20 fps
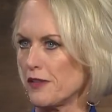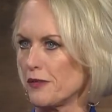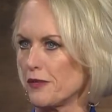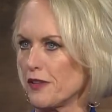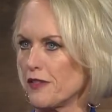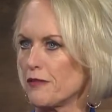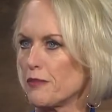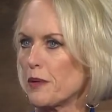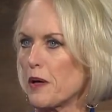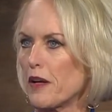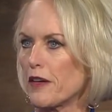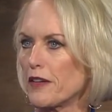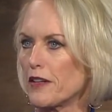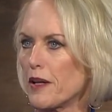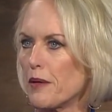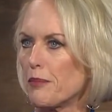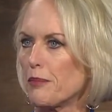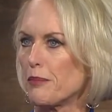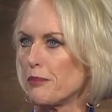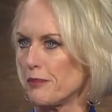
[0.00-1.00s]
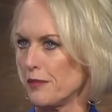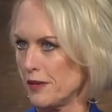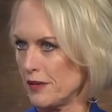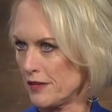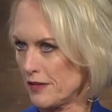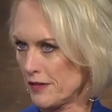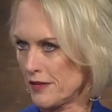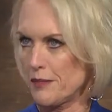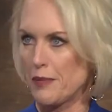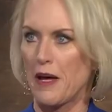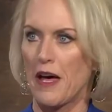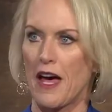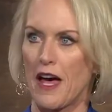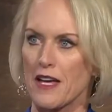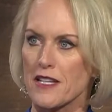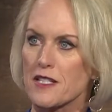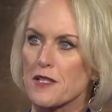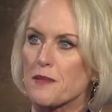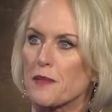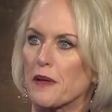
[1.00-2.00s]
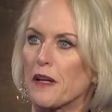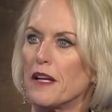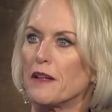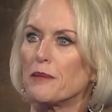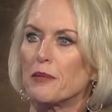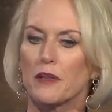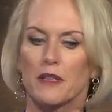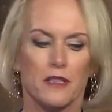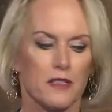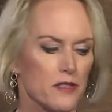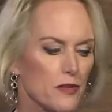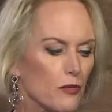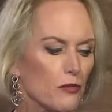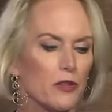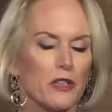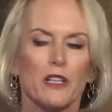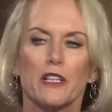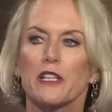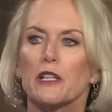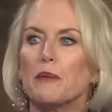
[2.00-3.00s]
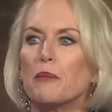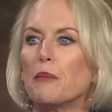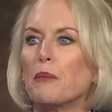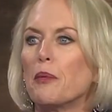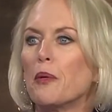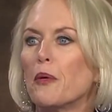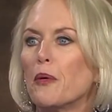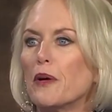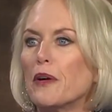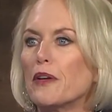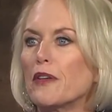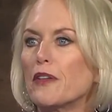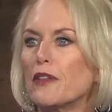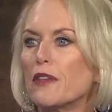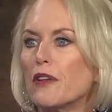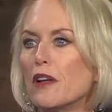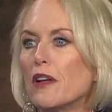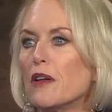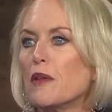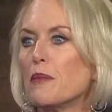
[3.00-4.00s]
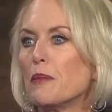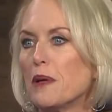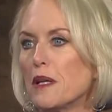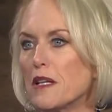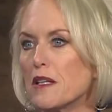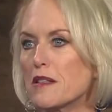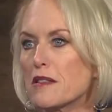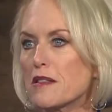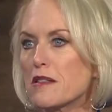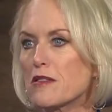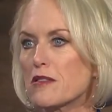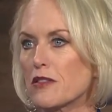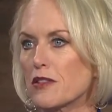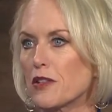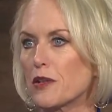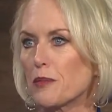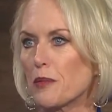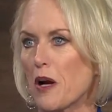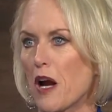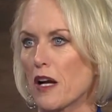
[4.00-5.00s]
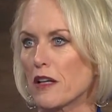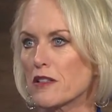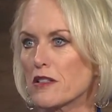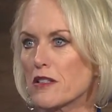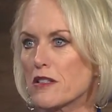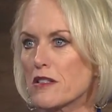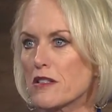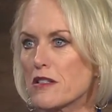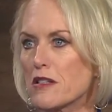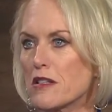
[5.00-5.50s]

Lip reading: We've brought it up in the past, but but it's a really important piece to your practice.